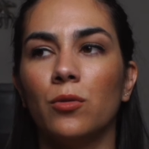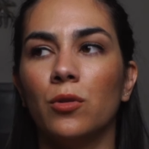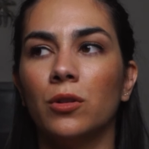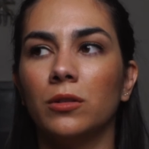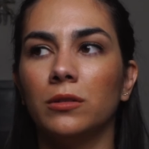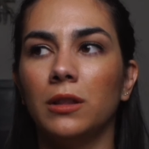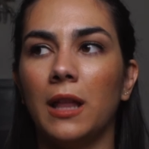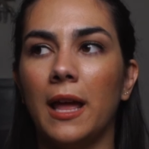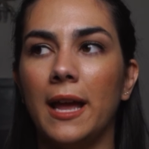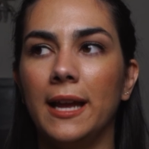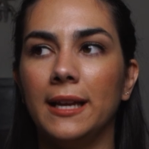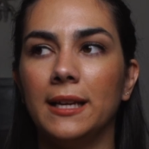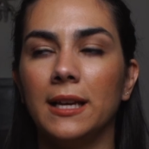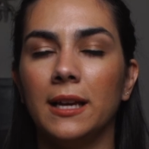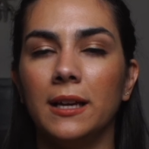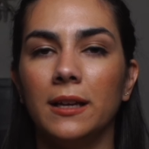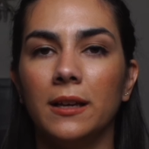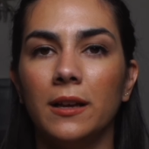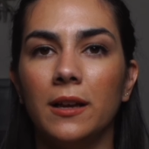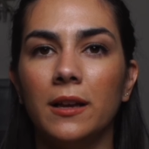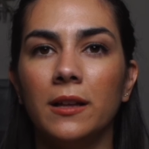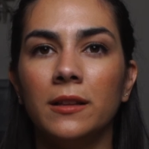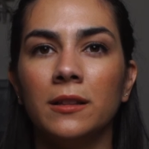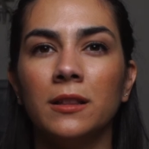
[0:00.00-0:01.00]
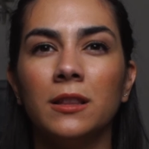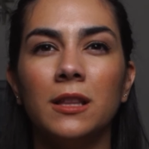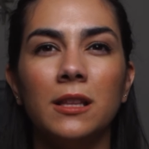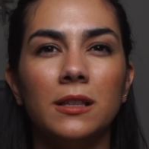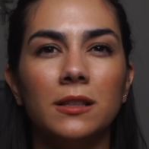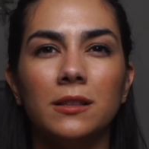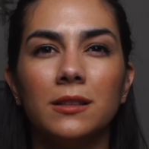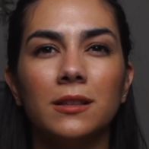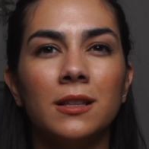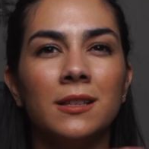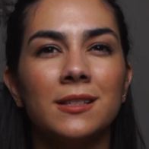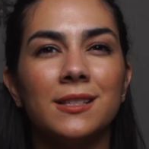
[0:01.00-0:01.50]
or like
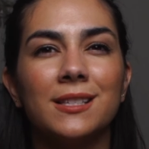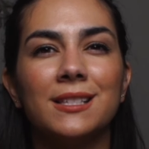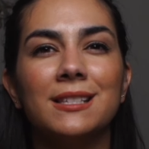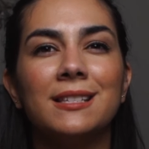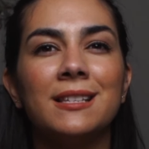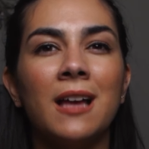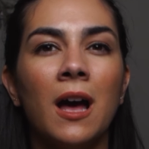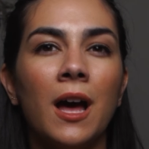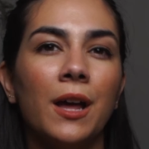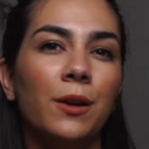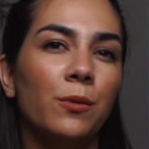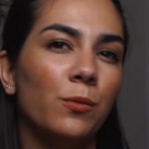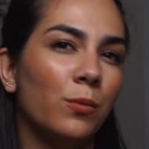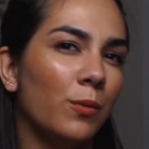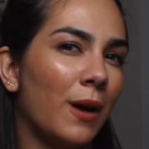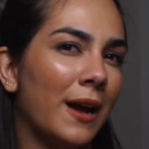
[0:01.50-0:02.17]
the sun.